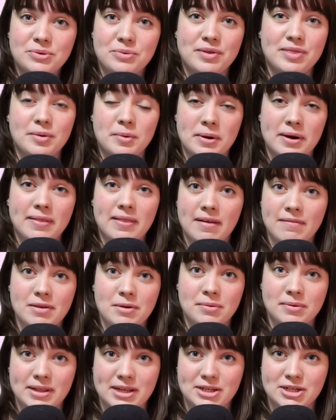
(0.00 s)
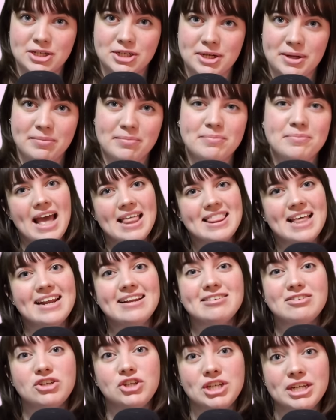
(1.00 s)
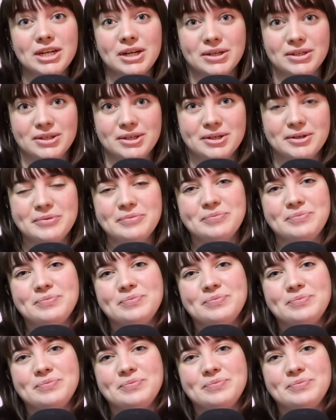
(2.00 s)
when they're in a loving relationship. And that is cheat on her.